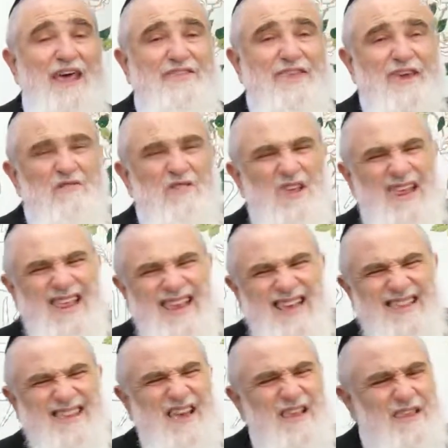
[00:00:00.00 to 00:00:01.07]
the, the,
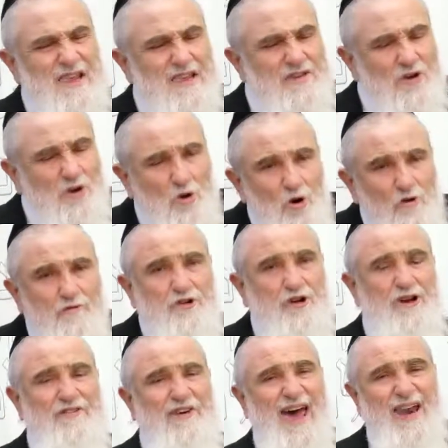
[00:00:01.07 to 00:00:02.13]
the, the goof
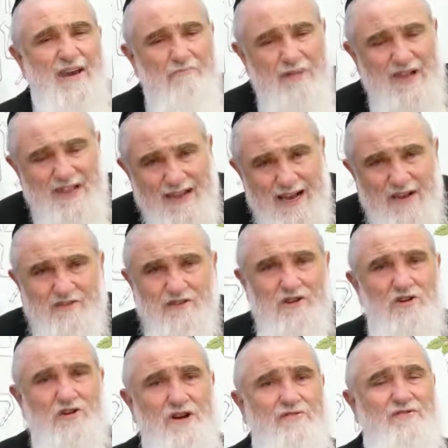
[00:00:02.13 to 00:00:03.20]
could have had,
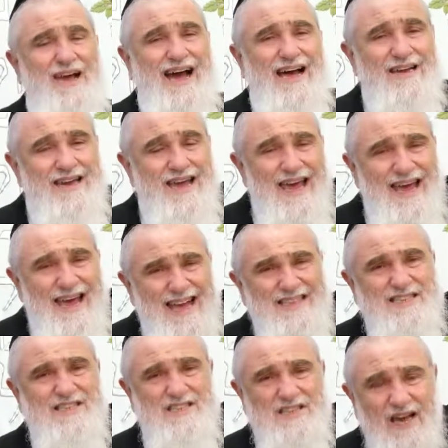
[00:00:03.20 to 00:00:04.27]
benizon could have gotten
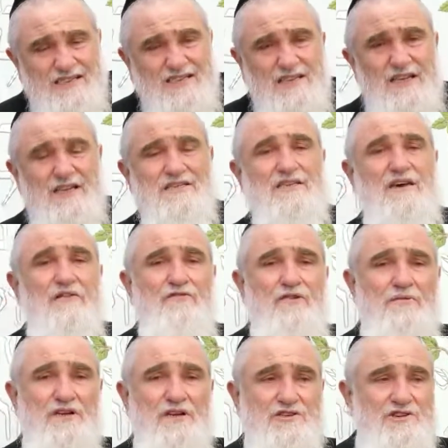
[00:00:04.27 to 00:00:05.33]
its sustenance from
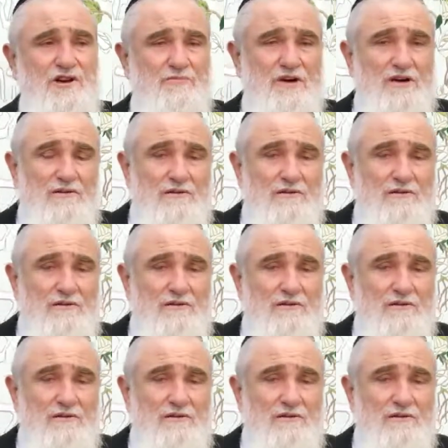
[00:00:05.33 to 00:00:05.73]
the neshama.